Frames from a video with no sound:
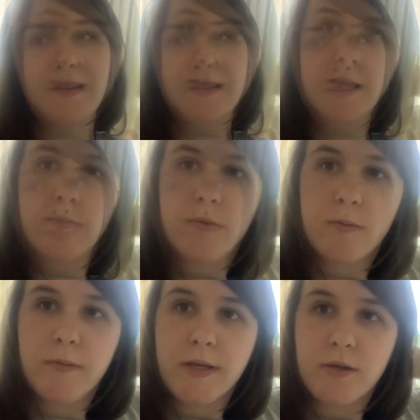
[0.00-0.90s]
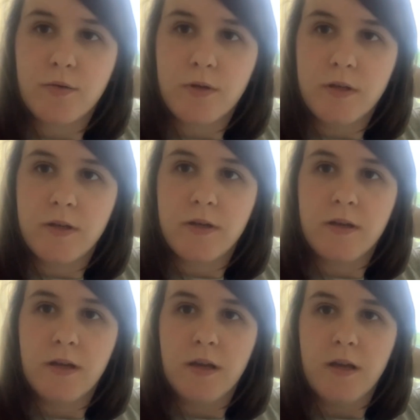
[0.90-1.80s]
seemed to be doing
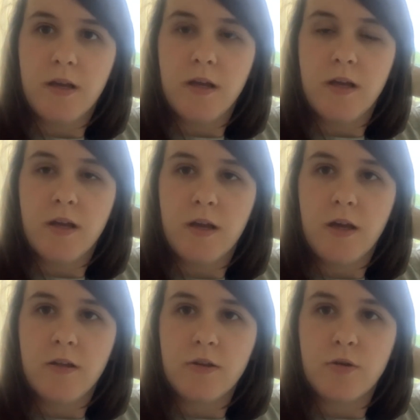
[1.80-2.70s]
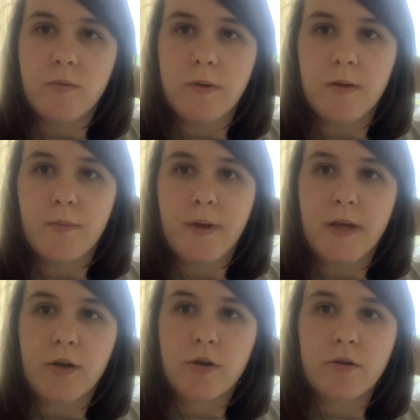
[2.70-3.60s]
a little bit
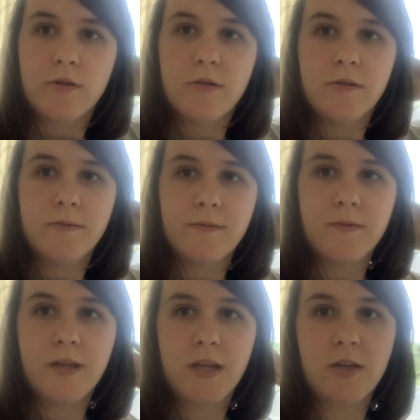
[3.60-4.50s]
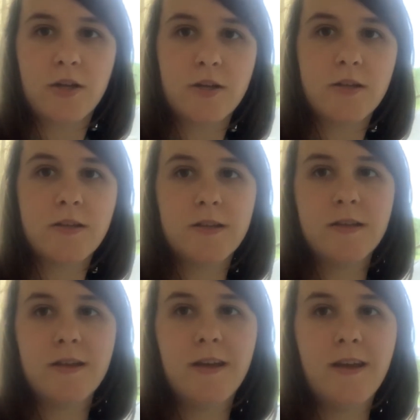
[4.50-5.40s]
better. Thank goodness.
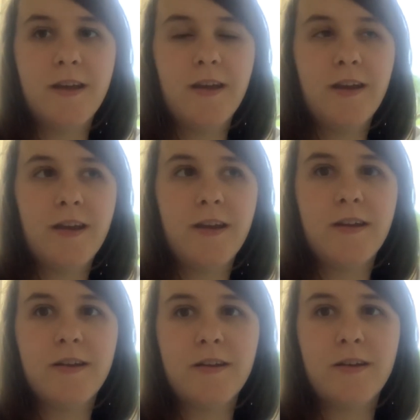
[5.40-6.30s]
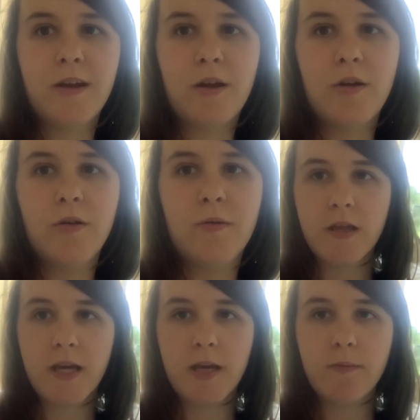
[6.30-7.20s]
And um,
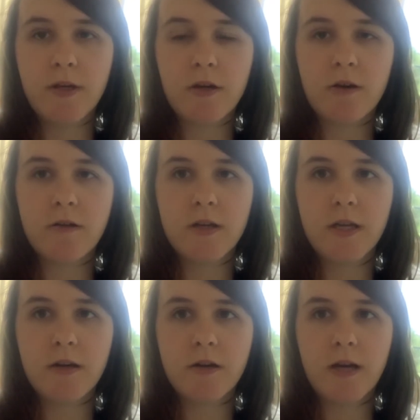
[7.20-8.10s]
I came in earlier